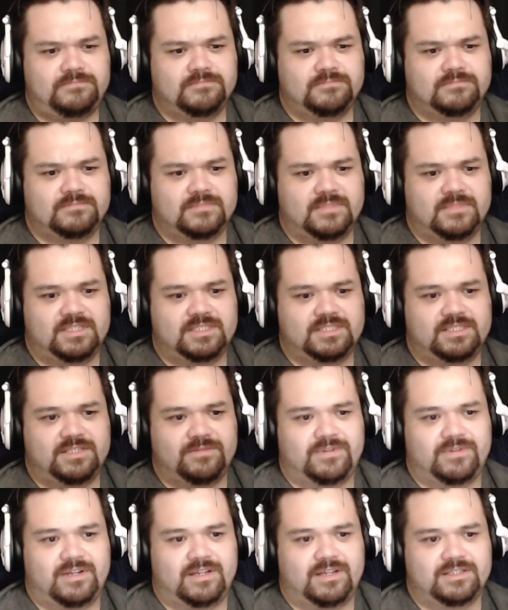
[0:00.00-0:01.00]
Let's see
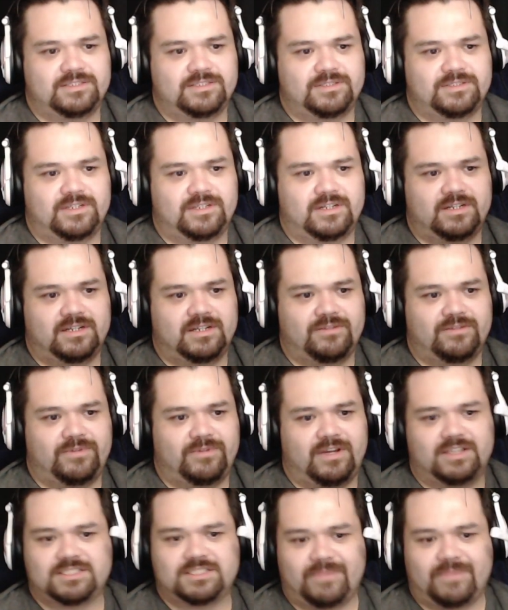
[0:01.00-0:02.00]
what else. Uh, what
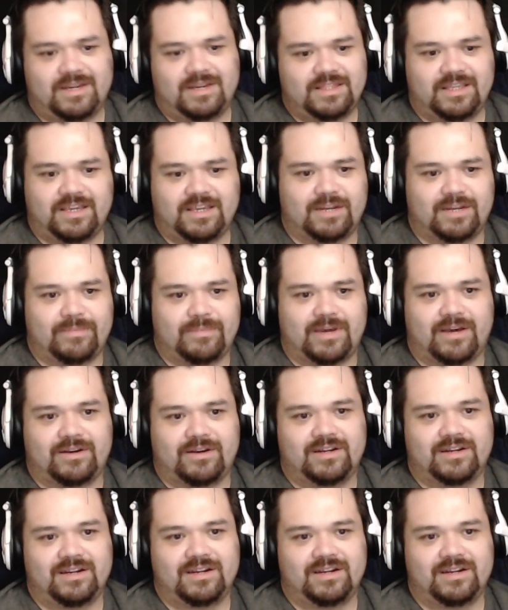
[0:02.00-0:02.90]
else am I thinking about?